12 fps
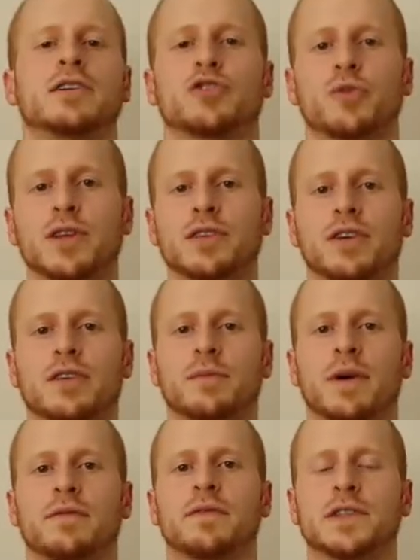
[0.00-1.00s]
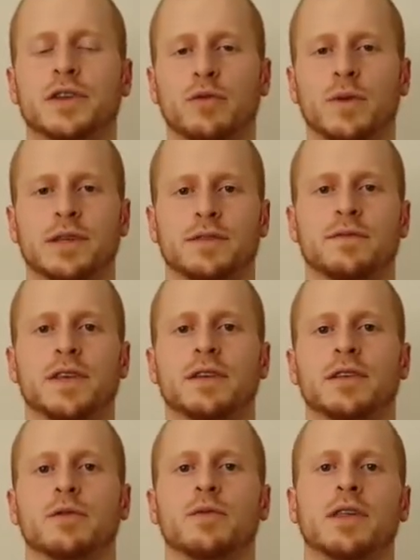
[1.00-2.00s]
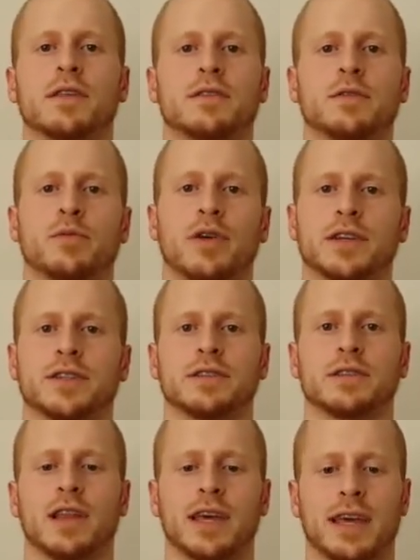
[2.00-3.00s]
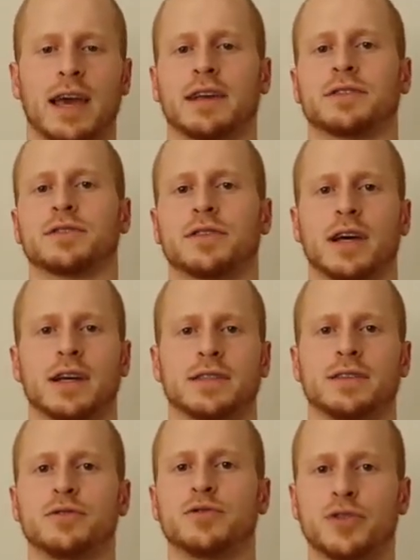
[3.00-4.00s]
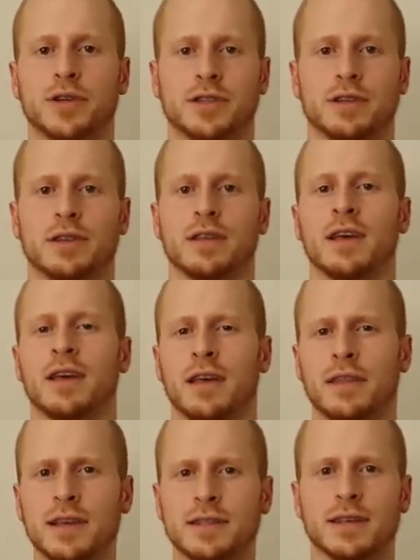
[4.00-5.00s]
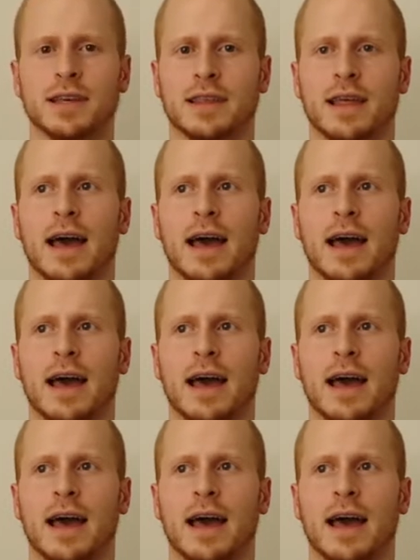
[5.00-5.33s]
So we're going to talk about physical ways of dealing with depression, like exercise and nutrition, things like